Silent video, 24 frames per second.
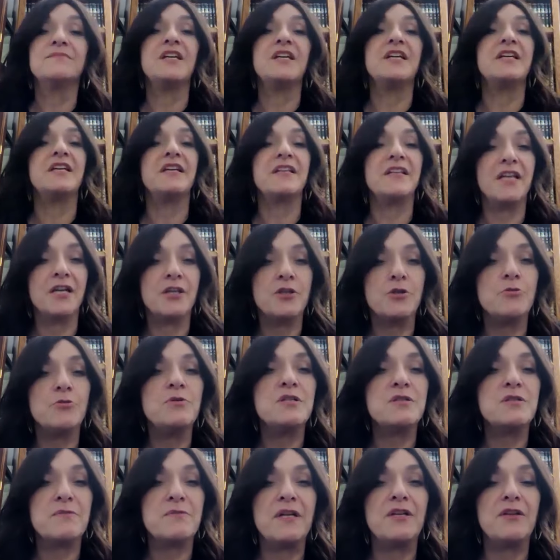they cannot do
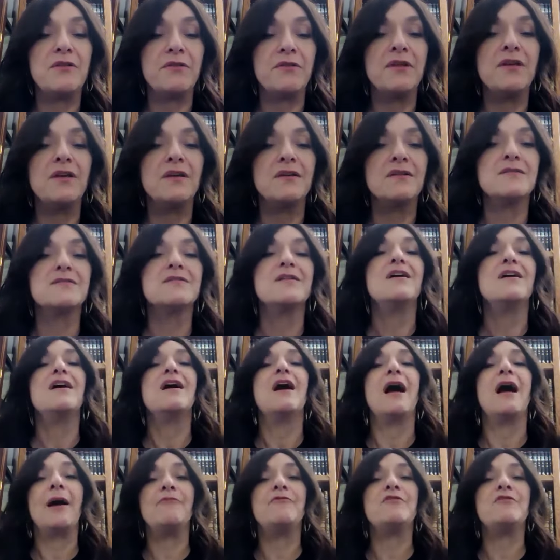as many things.
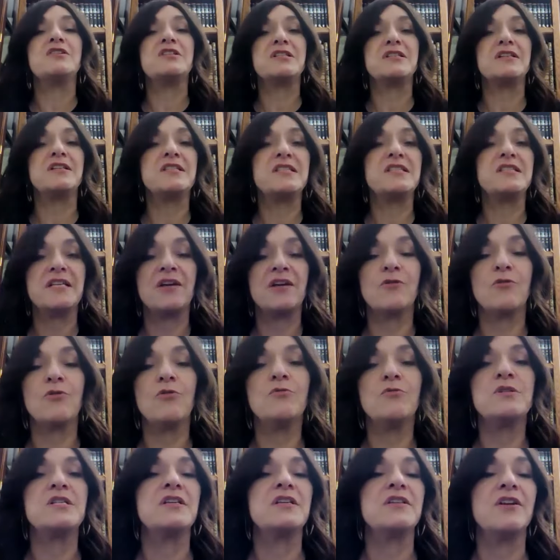Obviously, it's not
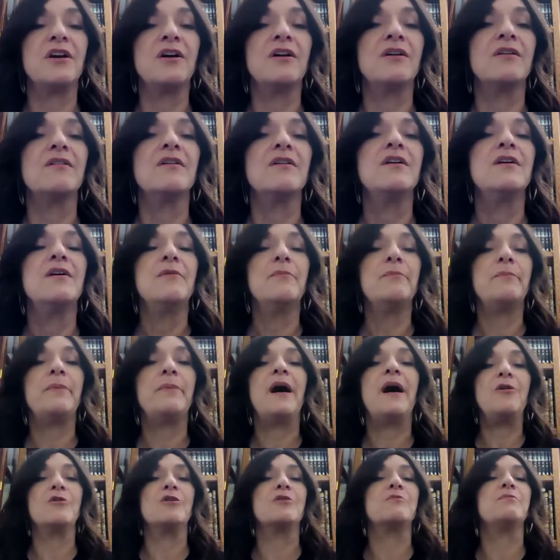always in our
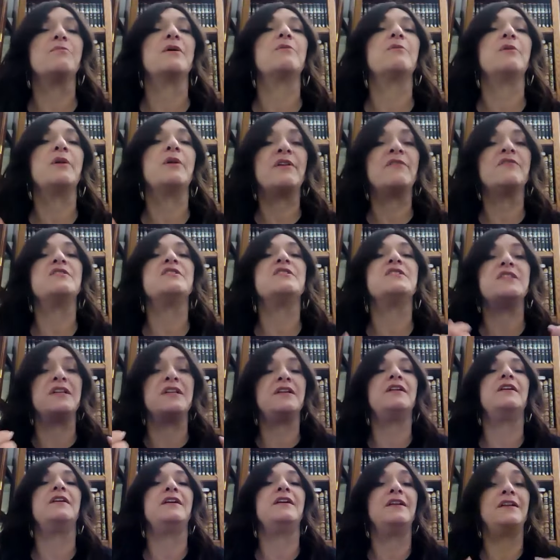power, but whatever it
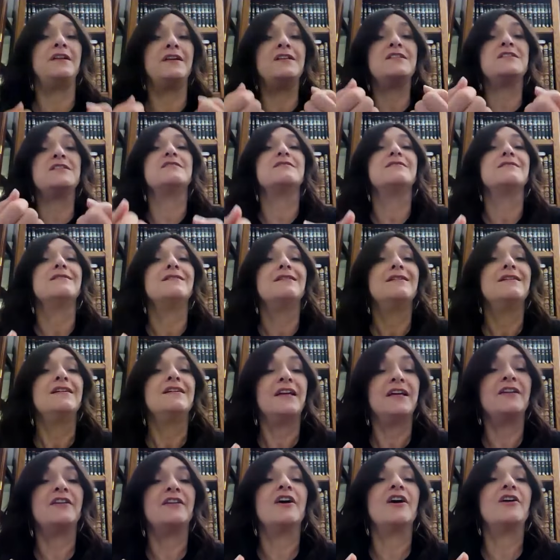is
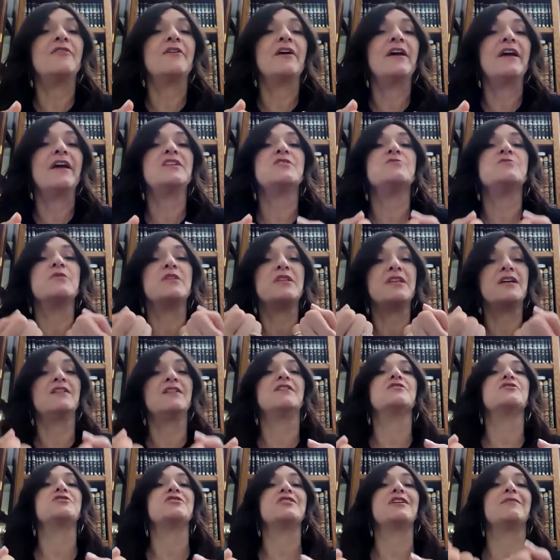in our hands, we tell
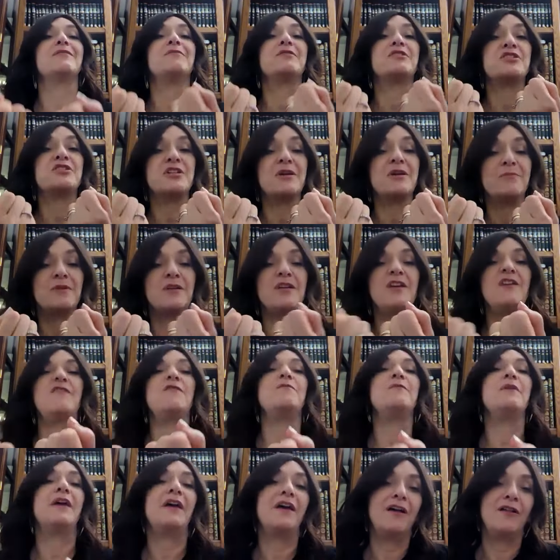Hashem, Hashem, give
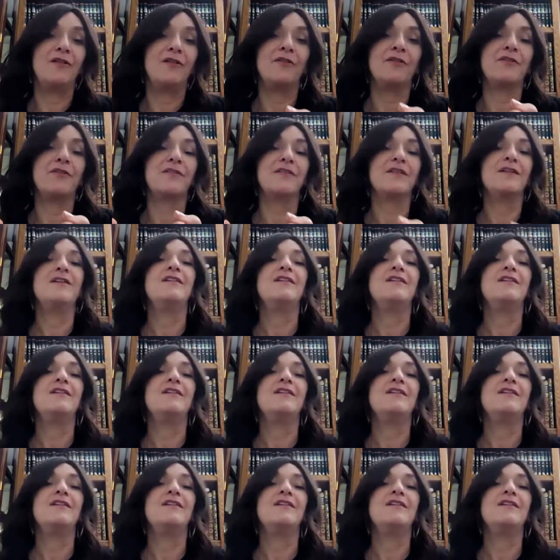me health